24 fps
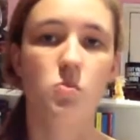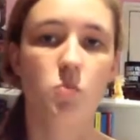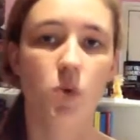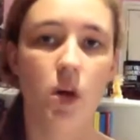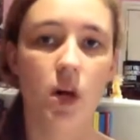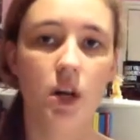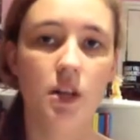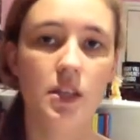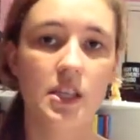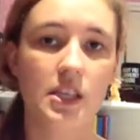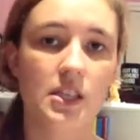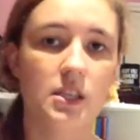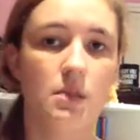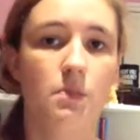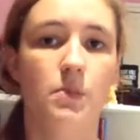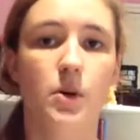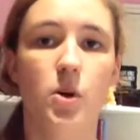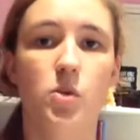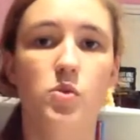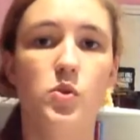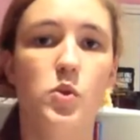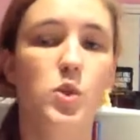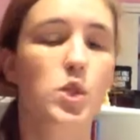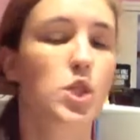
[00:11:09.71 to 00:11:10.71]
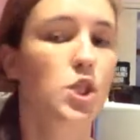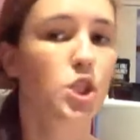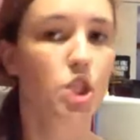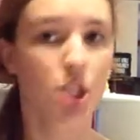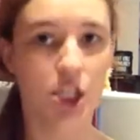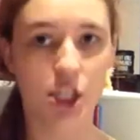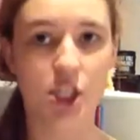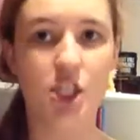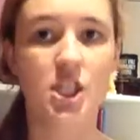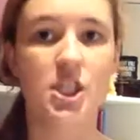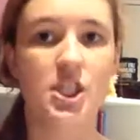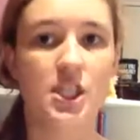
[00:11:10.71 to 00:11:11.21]
world as opposed to
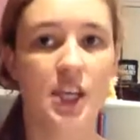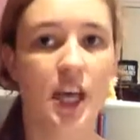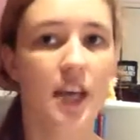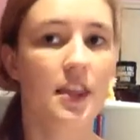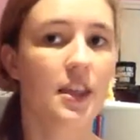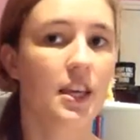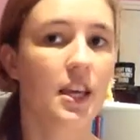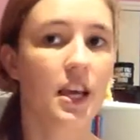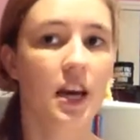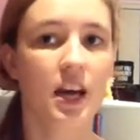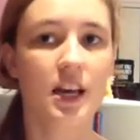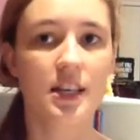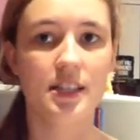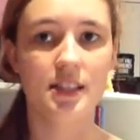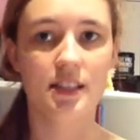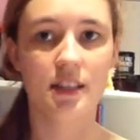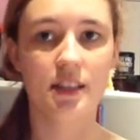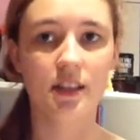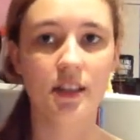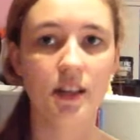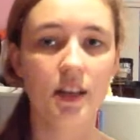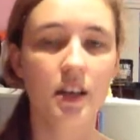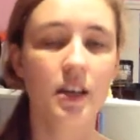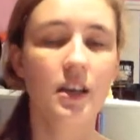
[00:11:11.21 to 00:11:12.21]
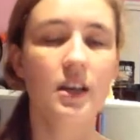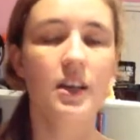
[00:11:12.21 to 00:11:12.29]
just inside the castle.